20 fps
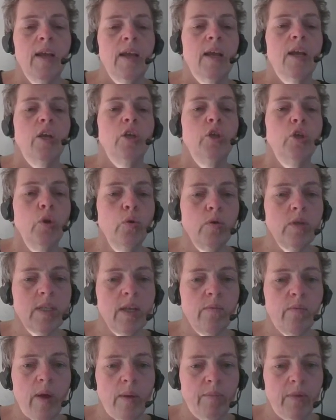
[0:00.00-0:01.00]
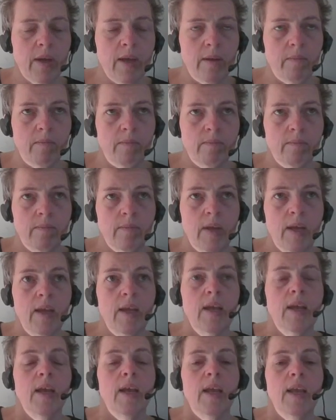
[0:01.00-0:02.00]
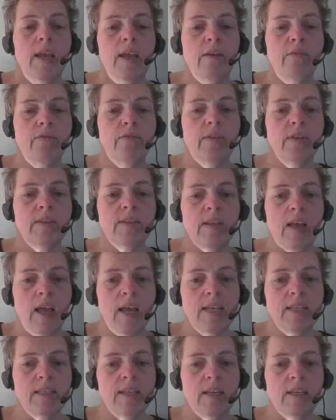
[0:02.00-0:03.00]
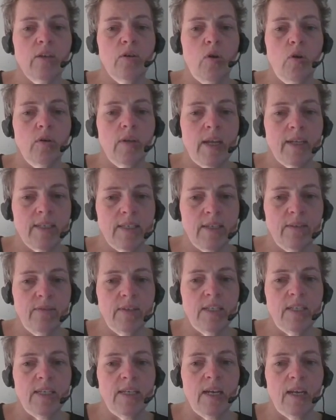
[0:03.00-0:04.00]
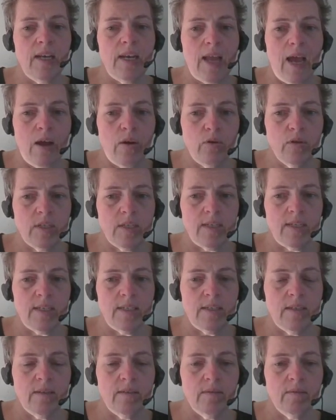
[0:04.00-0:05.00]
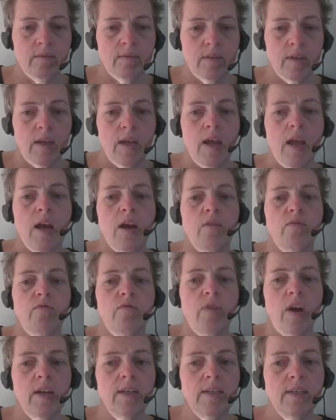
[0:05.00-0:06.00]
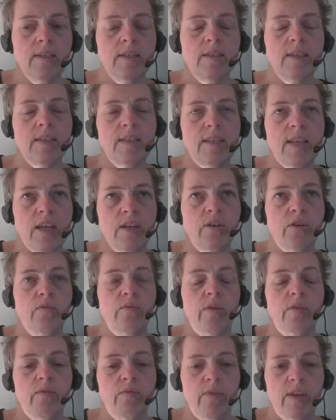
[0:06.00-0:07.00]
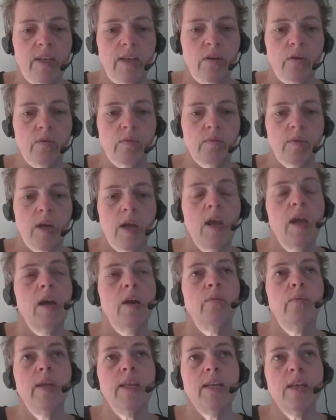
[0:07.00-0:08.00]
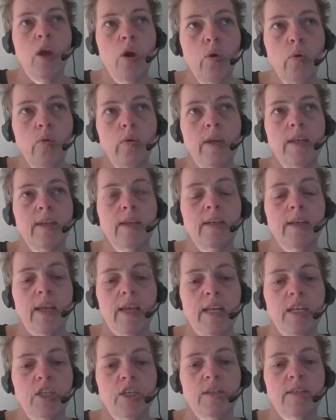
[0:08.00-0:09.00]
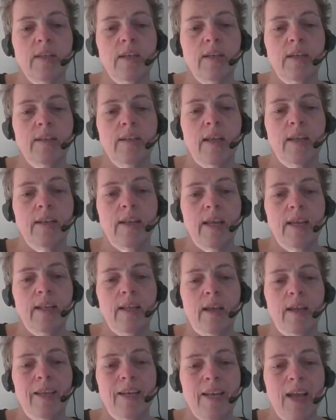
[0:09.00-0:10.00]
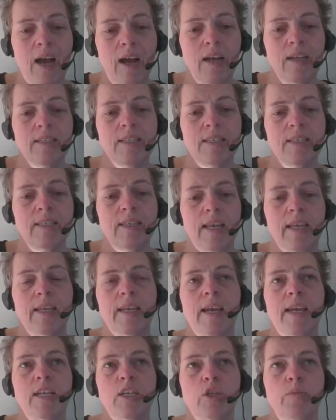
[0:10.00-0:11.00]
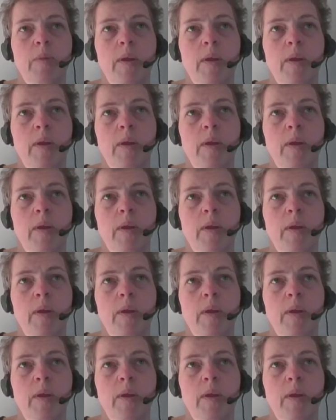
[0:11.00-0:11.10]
Use a webcam. If the size and connectivity allows it, run the session with video. We know it enhances engagement.